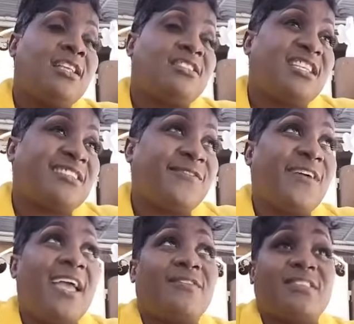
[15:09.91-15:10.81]

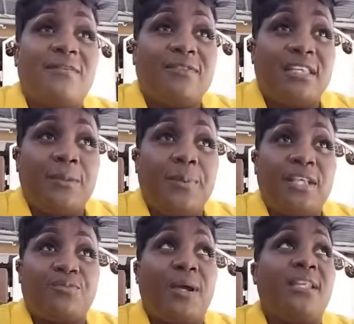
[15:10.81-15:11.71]
65, 70,
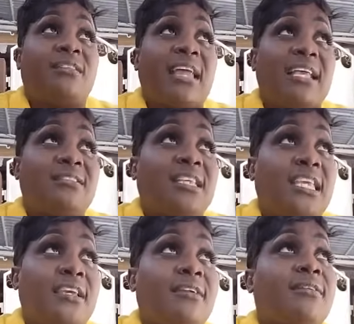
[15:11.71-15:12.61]
depends on the size
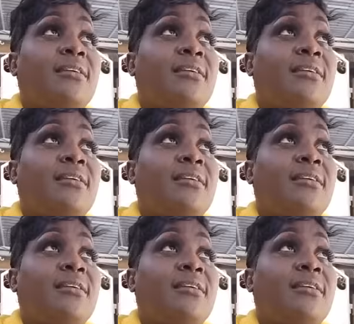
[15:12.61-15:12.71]
cake.